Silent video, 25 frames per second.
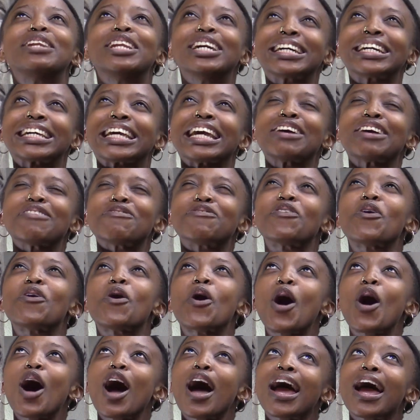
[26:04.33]
looking for?
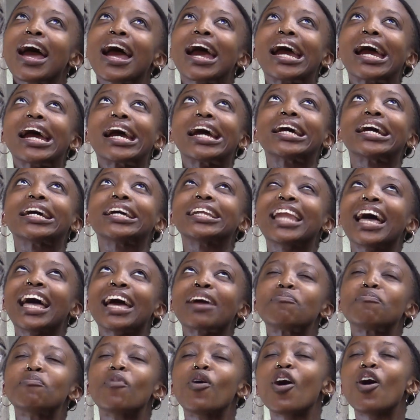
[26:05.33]
Like
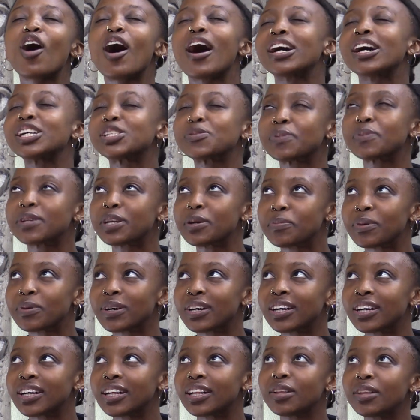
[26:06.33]
more hospitable,
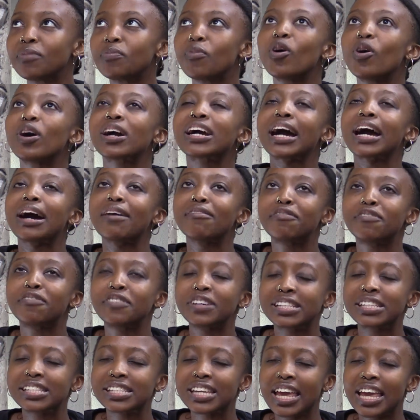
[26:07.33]

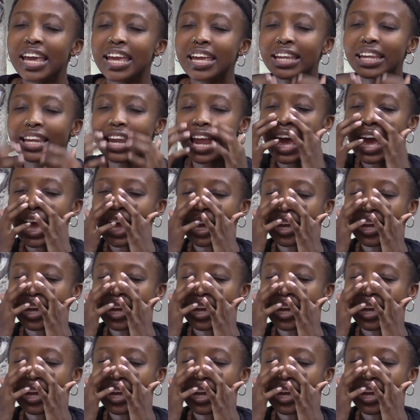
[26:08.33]
comforting, like